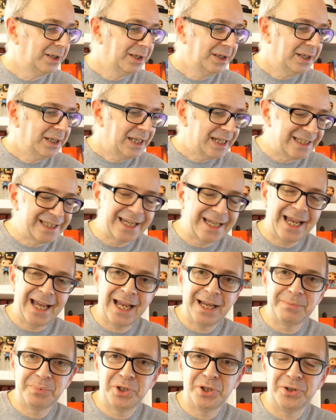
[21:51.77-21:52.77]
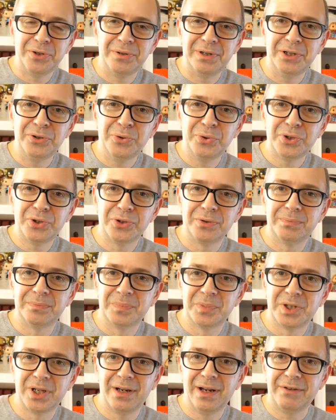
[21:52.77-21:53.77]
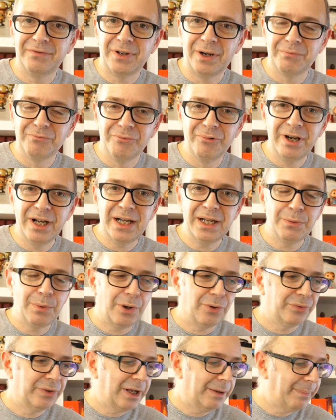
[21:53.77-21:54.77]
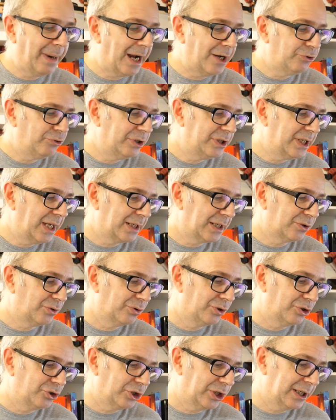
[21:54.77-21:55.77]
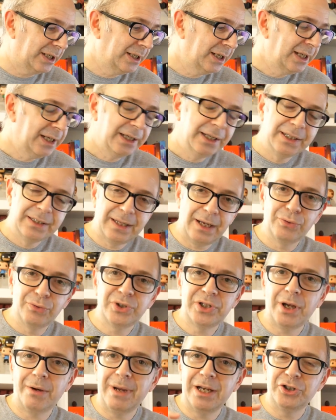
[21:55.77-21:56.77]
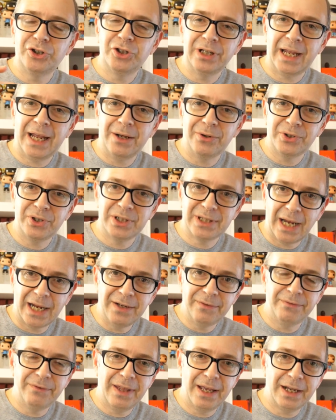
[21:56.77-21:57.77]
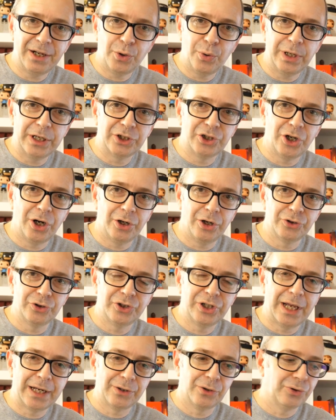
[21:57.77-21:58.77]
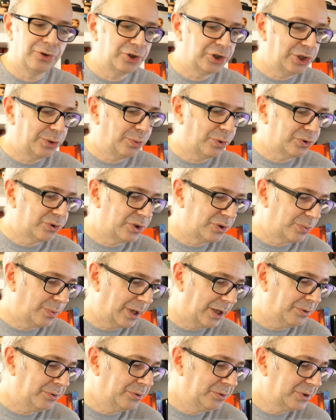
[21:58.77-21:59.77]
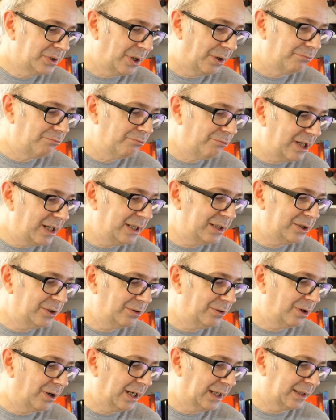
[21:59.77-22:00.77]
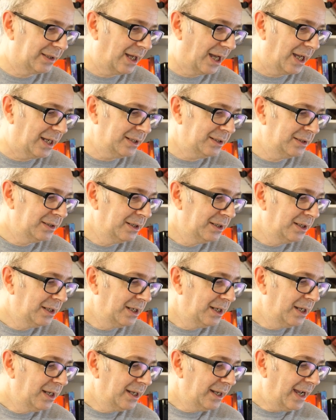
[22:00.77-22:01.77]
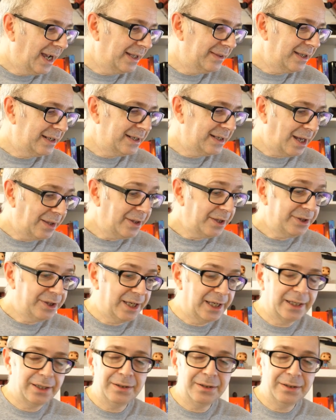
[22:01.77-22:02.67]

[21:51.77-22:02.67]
is absolutely awesome. So they've done really well on their battery technology. They also mentioned how safe their quick charge technology was as well. So I really do like that. And then the other thing,